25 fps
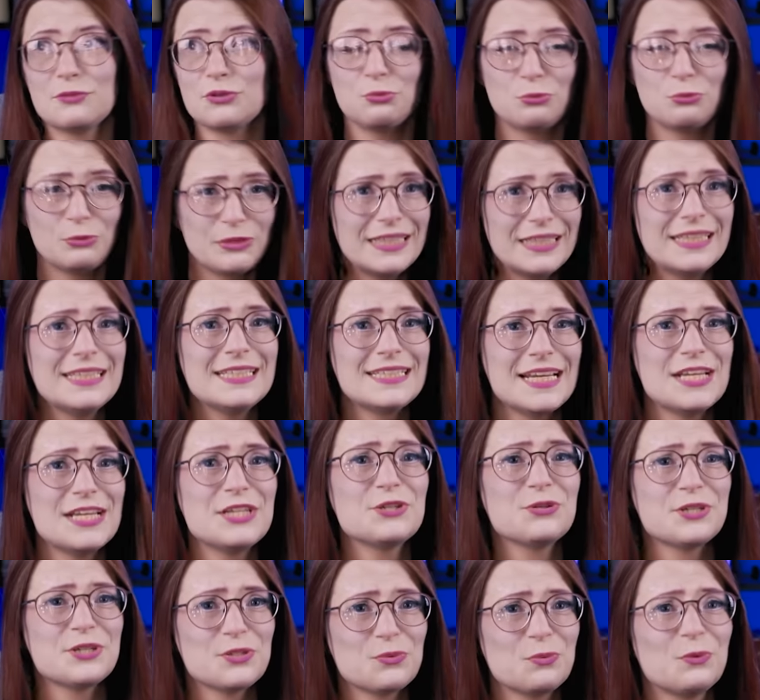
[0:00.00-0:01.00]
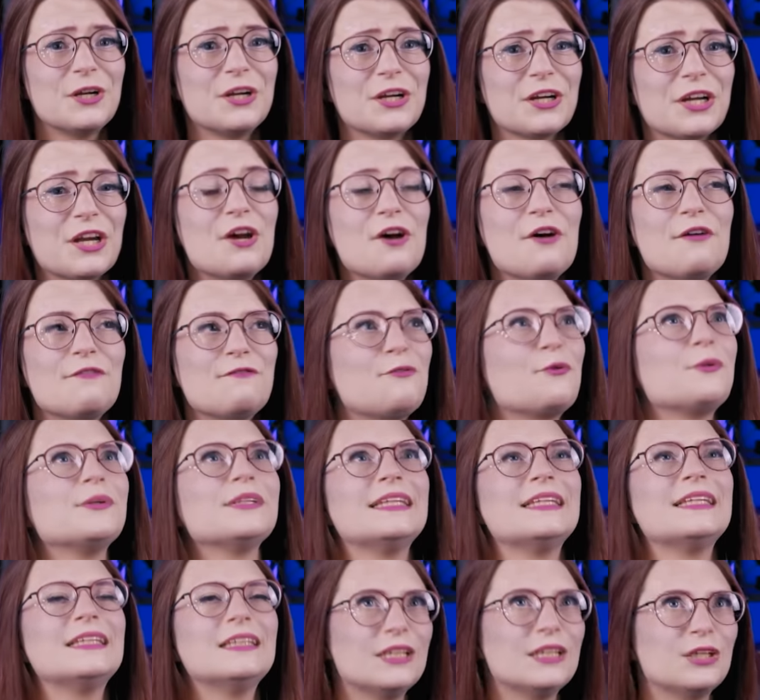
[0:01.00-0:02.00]
really dangerous work for
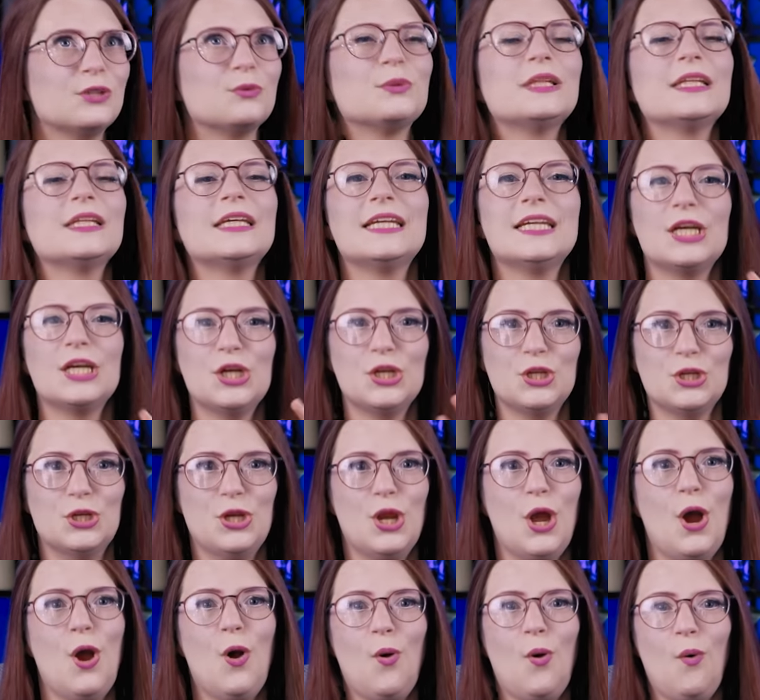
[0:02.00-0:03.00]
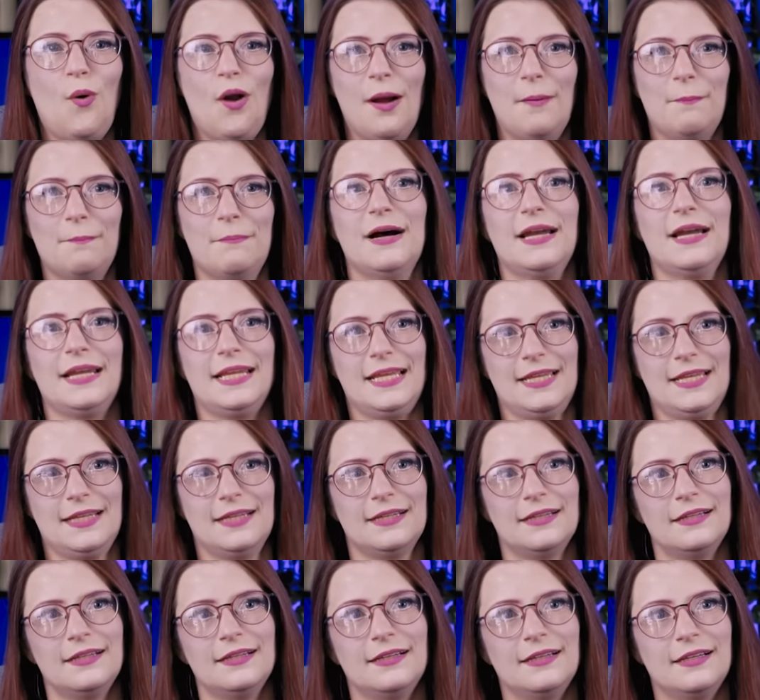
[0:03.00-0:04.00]
literally no money.
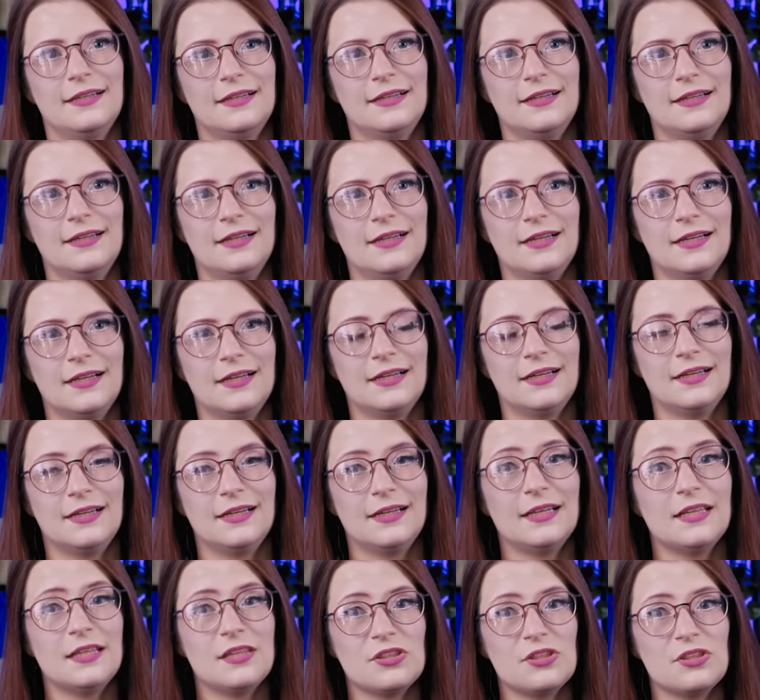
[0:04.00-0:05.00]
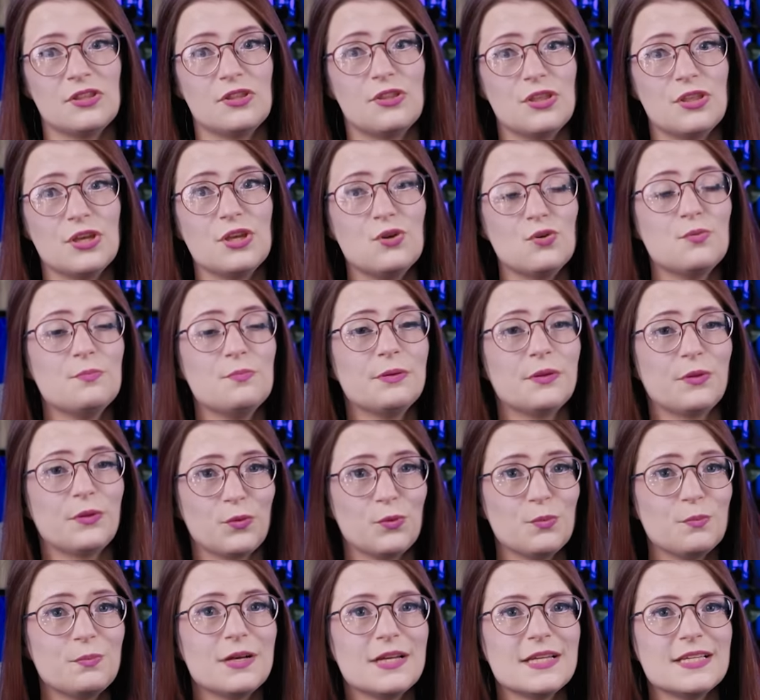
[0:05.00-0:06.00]
The Oompa
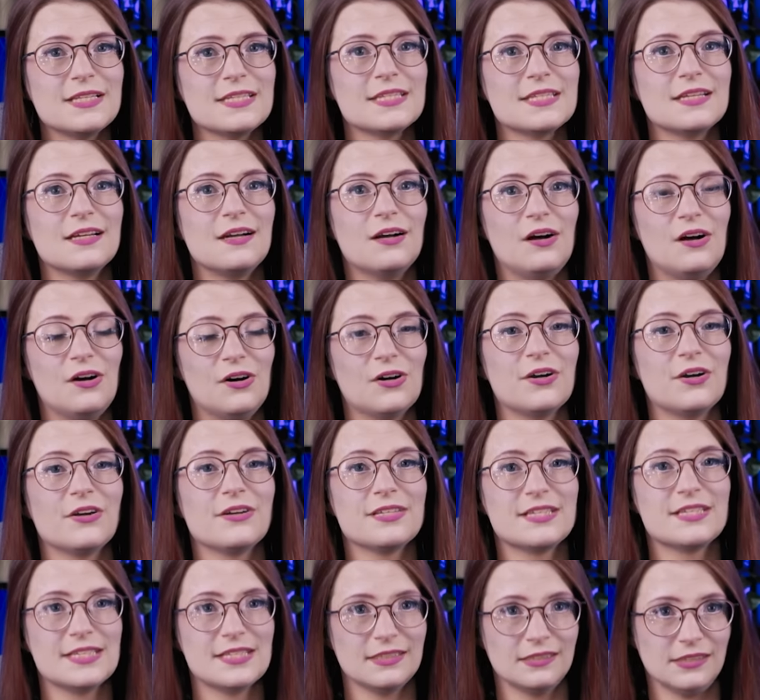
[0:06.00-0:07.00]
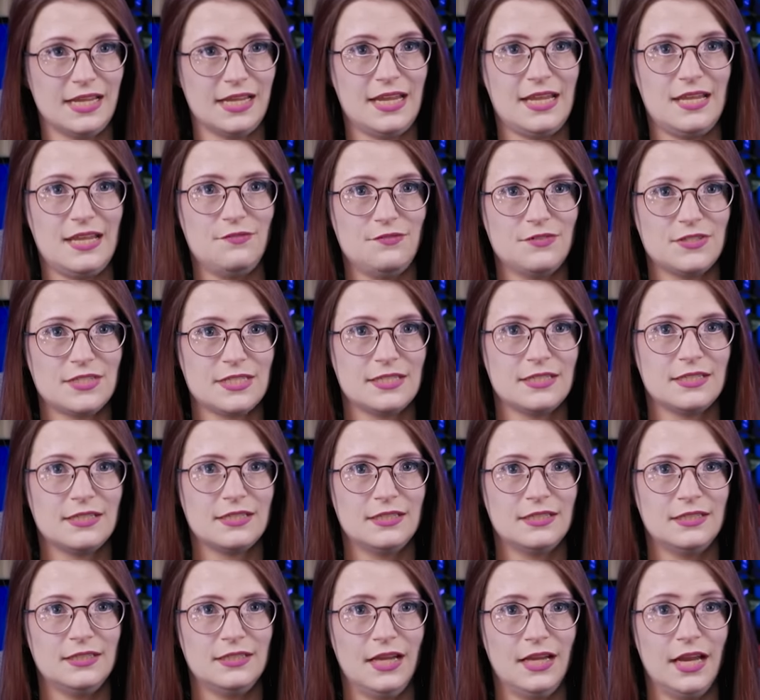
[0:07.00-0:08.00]
Loompas are slaves,
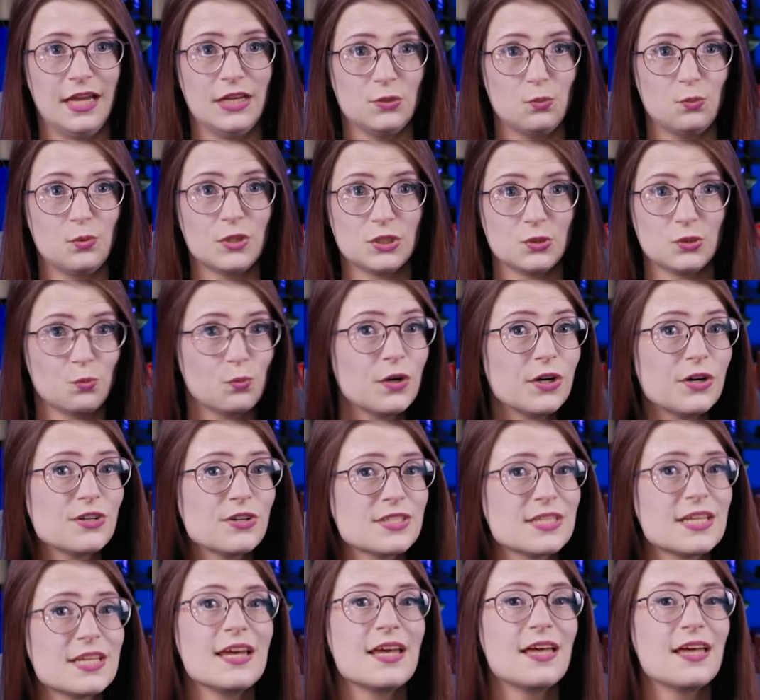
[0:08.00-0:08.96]
and what's worse,